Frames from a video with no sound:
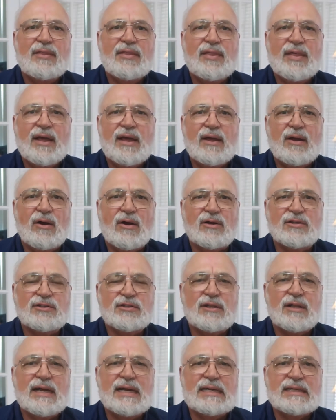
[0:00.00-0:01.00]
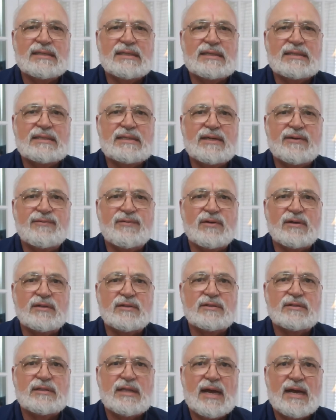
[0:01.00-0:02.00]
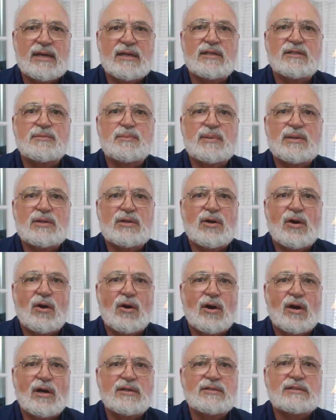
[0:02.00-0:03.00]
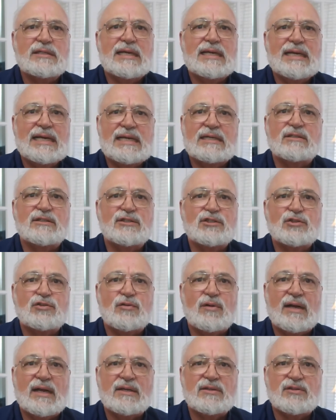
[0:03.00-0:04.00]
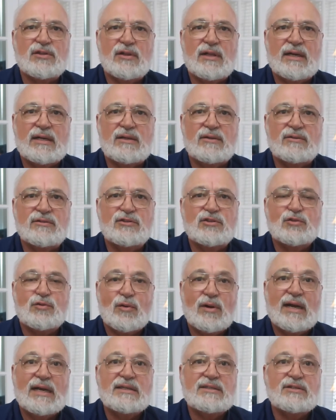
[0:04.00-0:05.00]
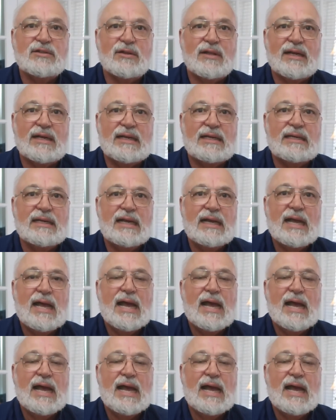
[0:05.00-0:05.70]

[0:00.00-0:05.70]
they are slightly different. That is because English translators translate